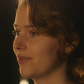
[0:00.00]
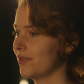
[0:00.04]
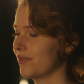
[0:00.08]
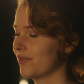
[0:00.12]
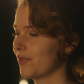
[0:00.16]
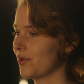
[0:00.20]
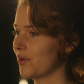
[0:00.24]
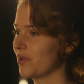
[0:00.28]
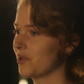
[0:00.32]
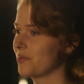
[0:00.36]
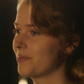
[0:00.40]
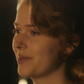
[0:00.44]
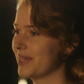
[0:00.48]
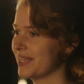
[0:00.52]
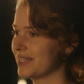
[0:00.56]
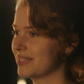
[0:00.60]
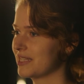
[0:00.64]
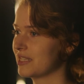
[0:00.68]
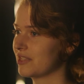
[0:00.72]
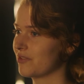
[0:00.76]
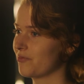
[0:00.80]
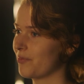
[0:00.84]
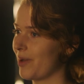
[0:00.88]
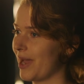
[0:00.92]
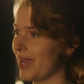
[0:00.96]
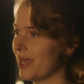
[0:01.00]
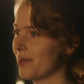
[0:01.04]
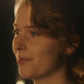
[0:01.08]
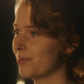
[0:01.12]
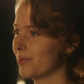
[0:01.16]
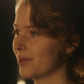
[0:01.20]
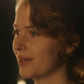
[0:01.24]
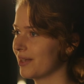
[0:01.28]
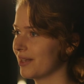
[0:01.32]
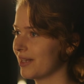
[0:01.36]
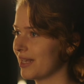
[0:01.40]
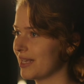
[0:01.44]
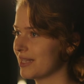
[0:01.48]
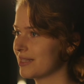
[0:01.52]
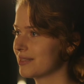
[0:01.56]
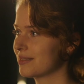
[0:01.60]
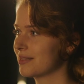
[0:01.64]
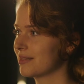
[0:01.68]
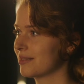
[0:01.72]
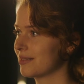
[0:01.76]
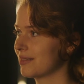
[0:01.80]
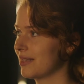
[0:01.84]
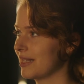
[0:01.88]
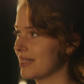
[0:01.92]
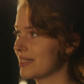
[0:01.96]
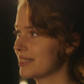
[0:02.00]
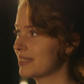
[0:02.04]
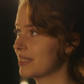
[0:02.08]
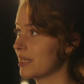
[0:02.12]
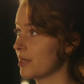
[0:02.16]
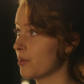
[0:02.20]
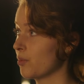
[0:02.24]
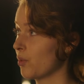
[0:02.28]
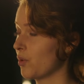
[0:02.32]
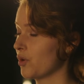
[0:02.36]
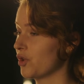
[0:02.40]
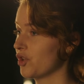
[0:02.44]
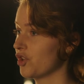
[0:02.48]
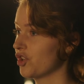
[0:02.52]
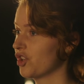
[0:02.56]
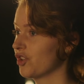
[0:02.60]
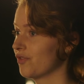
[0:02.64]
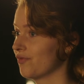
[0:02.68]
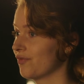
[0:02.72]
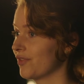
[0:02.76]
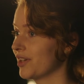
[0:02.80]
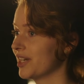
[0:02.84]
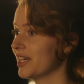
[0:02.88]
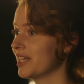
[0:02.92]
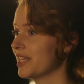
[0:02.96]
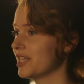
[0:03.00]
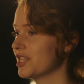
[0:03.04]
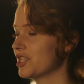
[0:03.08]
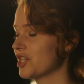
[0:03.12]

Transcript: you've got the pieces of paper, let's, let's see what you can really